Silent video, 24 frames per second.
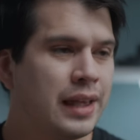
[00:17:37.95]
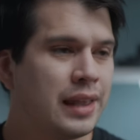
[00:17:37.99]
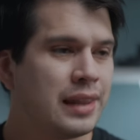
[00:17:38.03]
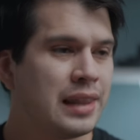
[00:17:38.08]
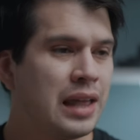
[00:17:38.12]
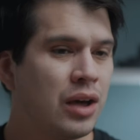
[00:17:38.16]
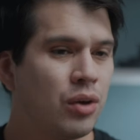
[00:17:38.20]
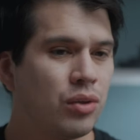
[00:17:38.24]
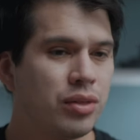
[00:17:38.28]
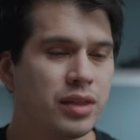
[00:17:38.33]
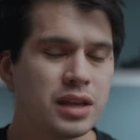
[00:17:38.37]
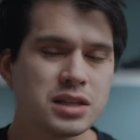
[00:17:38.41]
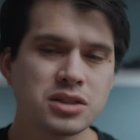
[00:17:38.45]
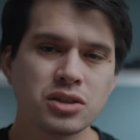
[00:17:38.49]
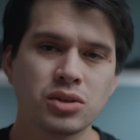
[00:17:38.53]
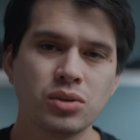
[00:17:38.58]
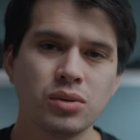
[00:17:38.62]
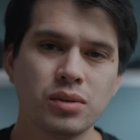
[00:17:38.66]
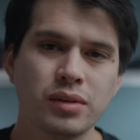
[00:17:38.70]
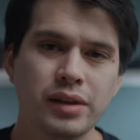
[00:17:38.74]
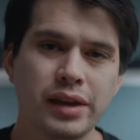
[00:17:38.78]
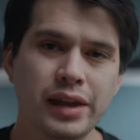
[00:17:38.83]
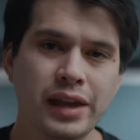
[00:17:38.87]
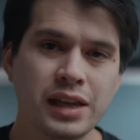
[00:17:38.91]
Now this
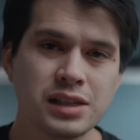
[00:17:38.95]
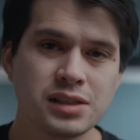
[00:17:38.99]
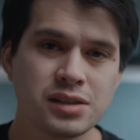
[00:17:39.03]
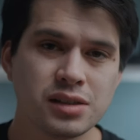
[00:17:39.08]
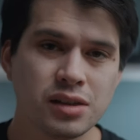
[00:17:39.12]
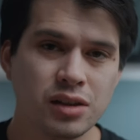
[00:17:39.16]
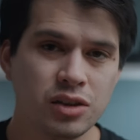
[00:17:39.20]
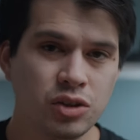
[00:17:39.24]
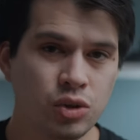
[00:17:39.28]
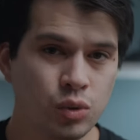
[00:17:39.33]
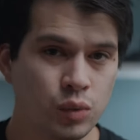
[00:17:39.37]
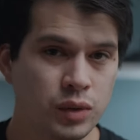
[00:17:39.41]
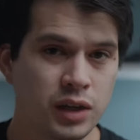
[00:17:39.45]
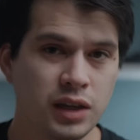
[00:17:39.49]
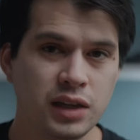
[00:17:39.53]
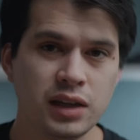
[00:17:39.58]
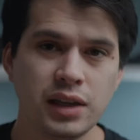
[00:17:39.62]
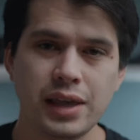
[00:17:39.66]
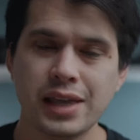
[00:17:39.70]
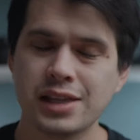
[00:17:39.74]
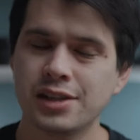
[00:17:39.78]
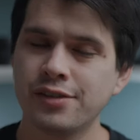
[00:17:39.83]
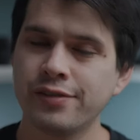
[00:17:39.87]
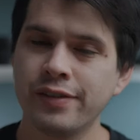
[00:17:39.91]
tool is
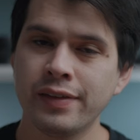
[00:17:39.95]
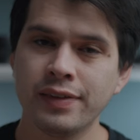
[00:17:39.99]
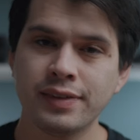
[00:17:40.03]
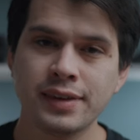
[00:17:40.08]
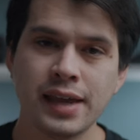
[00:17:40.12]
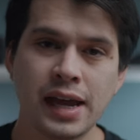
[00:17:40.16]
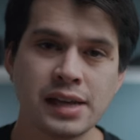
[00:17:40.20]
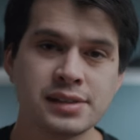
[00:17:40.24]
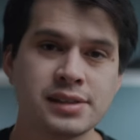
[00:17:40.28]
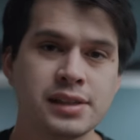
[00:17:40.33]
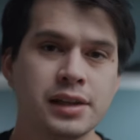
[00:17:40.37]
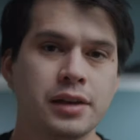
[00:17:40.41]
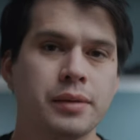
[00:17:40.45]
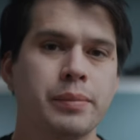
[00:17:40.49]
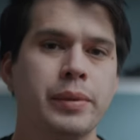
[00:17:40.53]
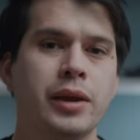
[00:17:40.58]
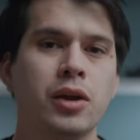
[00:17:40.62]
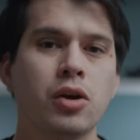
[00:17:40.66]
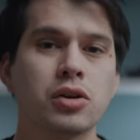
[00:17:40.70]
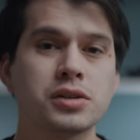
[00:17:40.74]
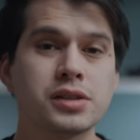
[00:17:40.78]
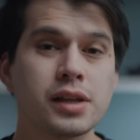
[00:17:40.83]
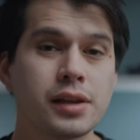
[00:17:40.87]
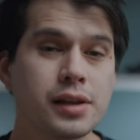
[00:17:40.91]
unique, it's fantastic
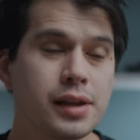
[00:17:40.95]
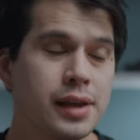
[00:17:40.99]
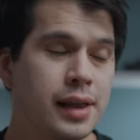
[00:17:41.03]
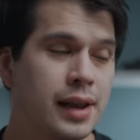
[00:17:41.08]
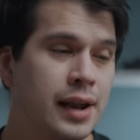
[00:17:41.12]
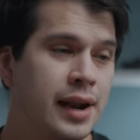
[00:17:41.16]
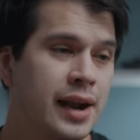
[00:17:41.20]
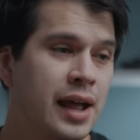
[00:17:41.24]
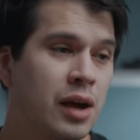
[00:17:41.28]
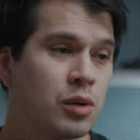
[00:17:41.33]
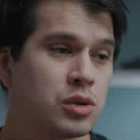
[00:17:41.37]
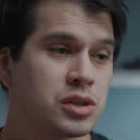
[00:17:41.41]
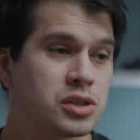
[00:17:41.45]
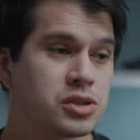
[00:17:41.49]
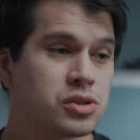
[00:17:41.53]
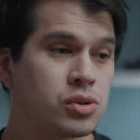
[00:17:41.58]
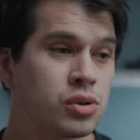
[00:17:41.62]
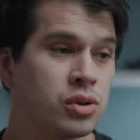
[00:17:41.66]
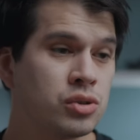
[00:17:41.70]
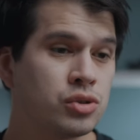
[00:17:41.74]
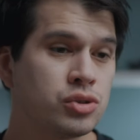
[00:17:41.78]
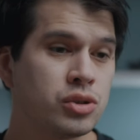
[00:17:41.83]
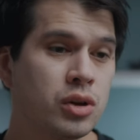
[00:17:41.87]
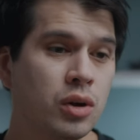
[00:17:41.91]
because it allows us to
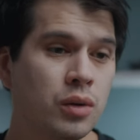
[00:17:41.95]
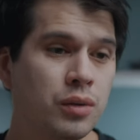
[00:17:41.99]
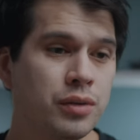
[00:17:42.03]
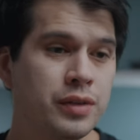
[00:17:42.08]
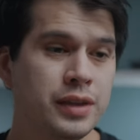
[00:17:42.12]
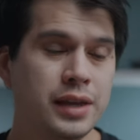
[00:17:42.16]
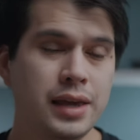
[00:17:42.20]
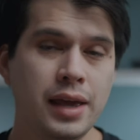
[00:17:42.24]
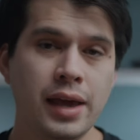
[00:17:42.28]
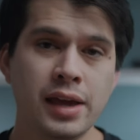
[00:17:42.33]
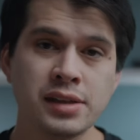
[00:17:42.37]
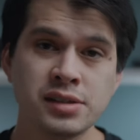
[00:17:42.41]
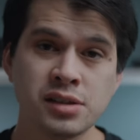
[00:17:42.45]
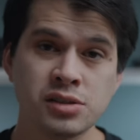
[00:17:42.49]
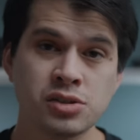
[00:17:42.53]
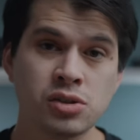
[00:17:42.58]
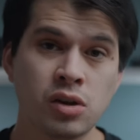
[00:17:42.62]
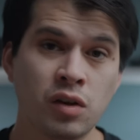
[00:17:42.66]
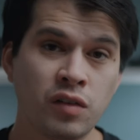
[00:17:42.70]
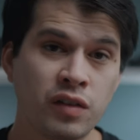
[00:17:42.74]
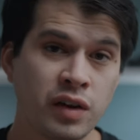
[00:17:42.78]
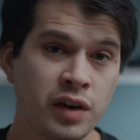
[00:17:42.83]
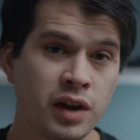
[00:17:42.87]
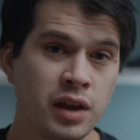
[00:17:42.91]
control the essence
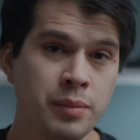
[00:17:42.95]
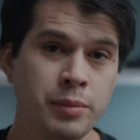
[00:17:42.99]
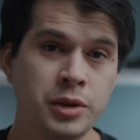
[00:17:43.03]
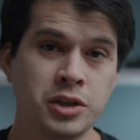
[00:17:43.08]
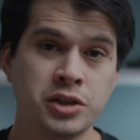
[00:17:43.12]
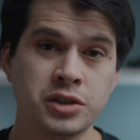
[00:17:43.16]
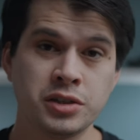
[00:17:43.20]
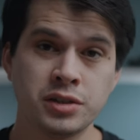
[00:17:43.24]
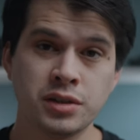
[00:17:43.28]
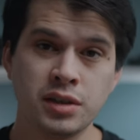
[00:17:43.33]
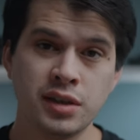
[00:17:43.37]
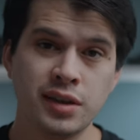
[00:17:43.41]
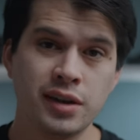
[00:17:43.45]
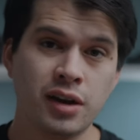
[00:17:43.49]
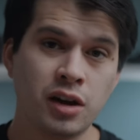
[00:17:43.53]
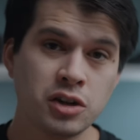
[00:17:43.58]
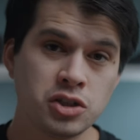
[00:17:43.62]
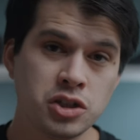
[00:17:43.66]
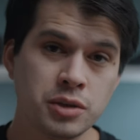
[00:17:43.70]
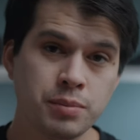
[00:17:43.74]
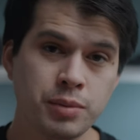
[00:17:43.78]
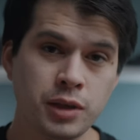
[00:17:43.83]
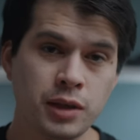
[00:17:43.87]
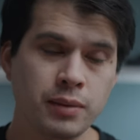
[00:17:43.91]
of our images, the
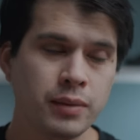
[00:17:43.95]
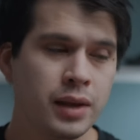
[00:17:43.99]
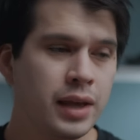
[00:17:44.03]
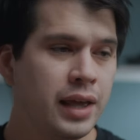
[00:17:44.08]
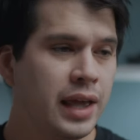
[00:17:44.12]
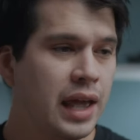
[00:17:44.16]
RGB.